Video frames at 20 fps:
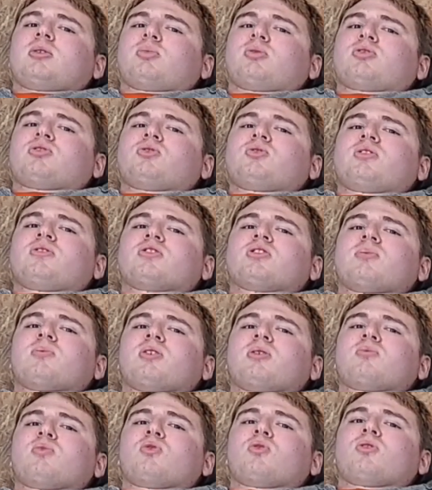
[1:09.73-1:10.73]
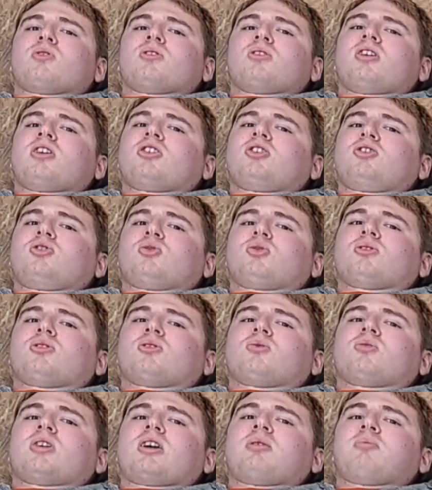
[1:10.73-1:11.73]
and the pursuit of something more, you're
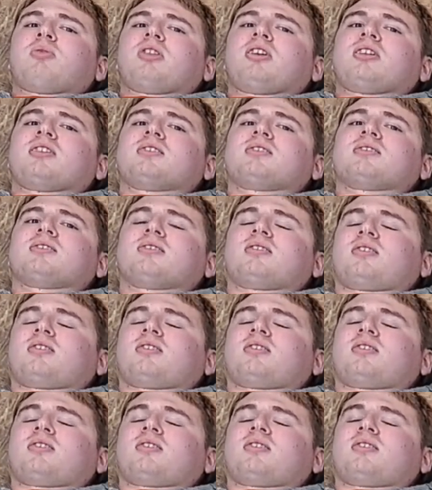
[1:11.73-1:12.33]
in the right place.